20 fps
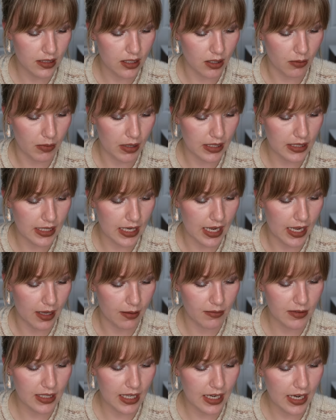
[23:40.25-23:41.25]
so many
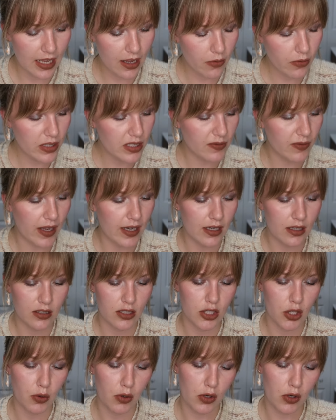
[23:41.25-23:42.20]
times and I always find it so